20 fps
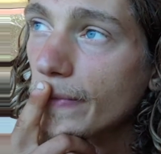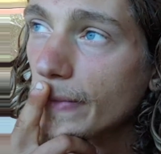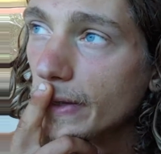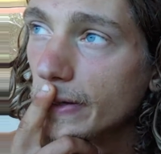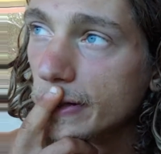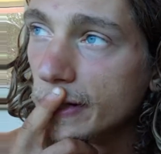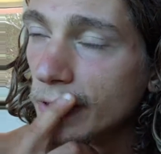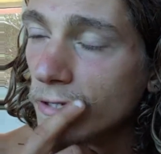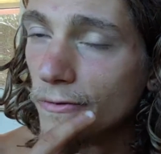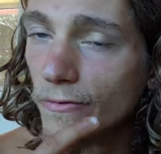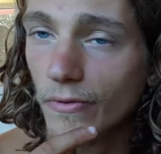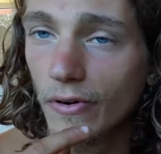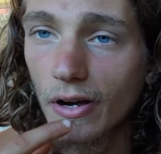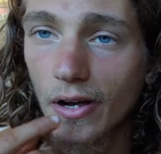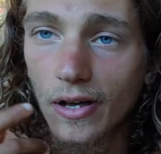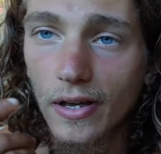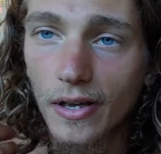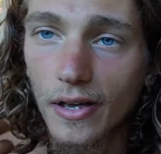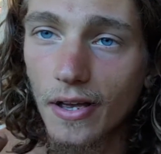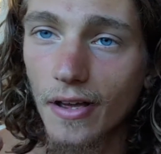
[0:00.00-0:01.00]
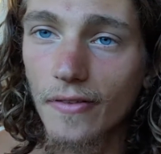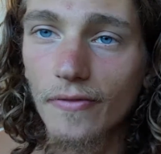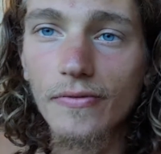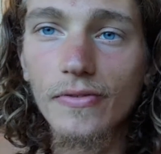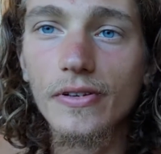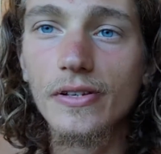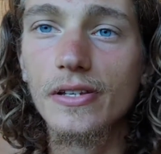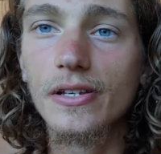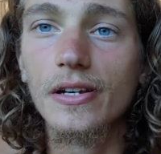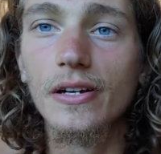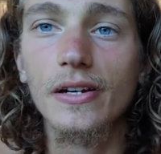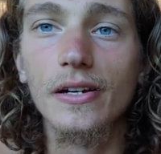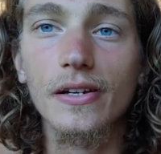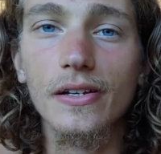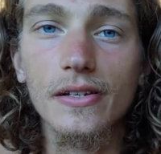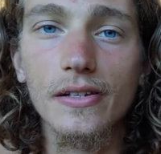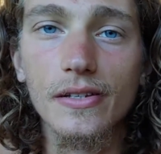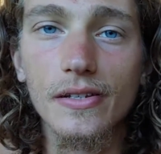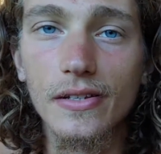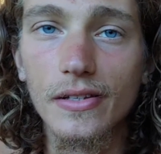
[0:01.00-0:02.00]
This is why I
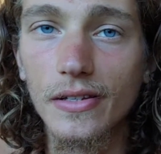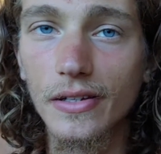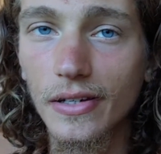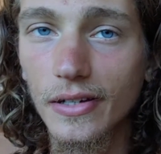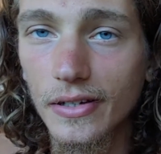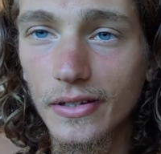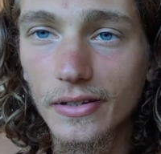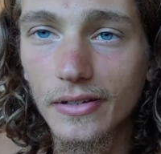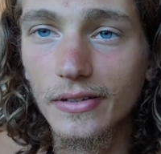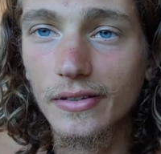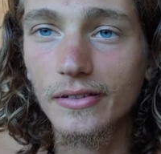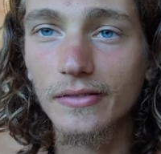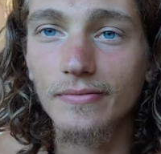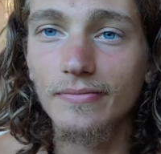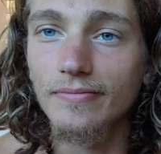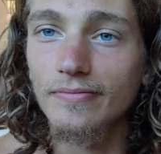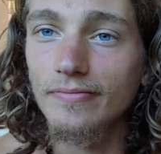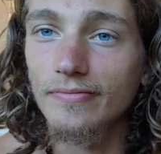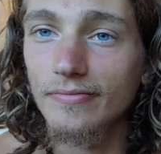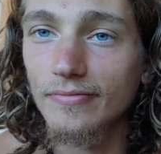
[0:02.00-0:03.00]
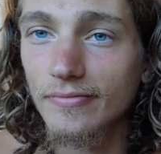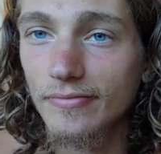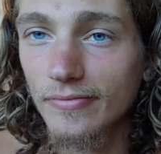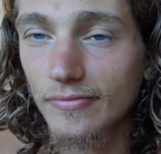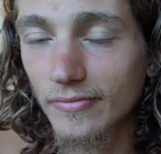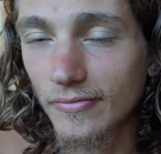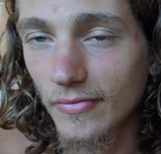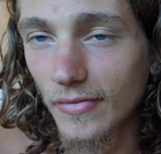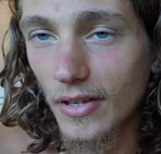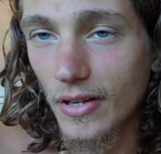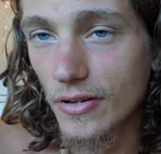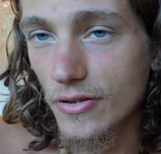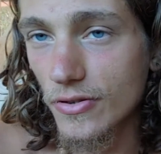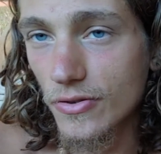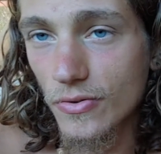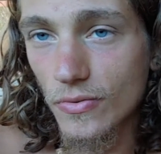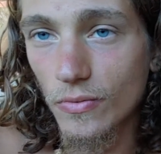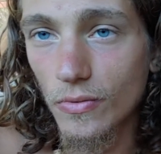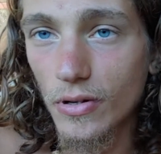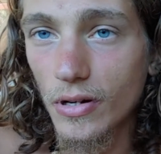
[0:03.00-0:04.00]
emphasize, like, I
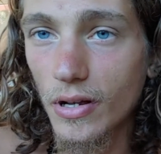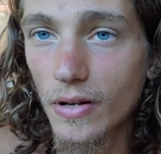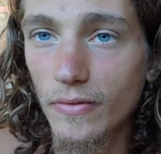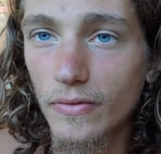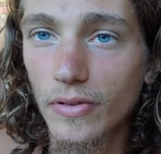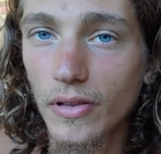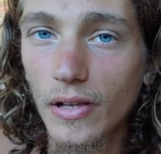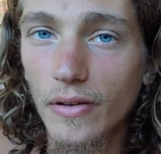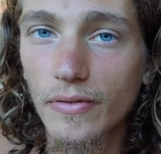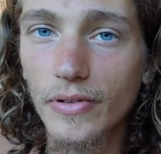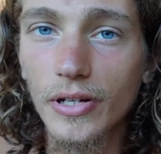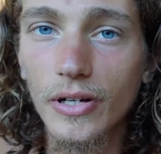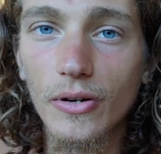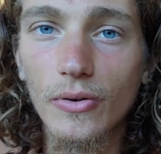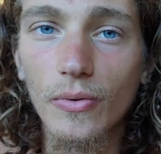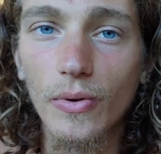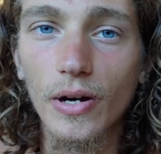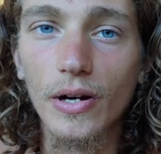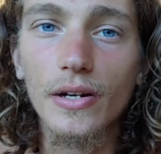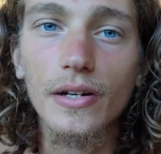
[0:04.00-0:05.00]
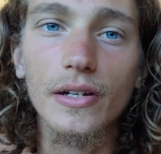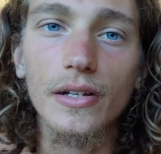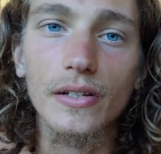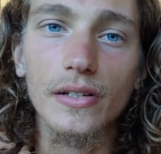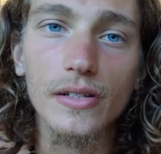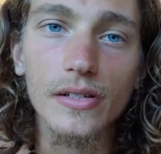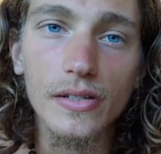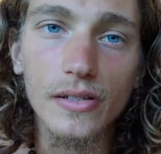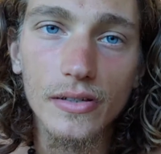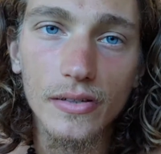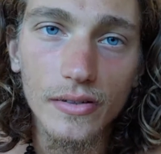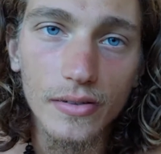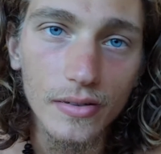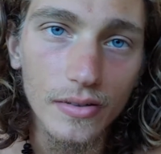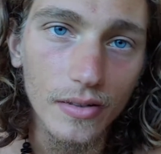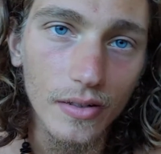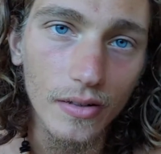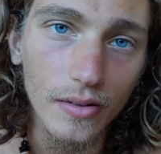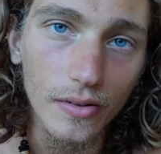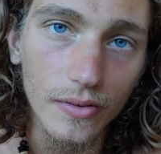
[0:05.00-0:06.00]
just want to have loving awareness
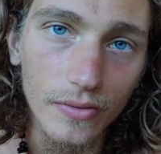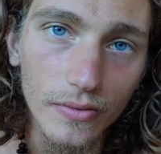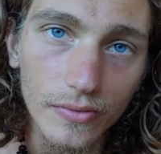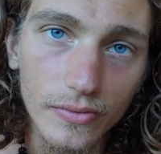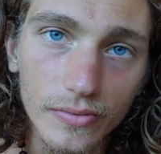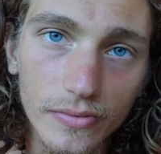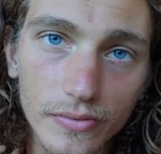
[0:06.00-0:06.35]
of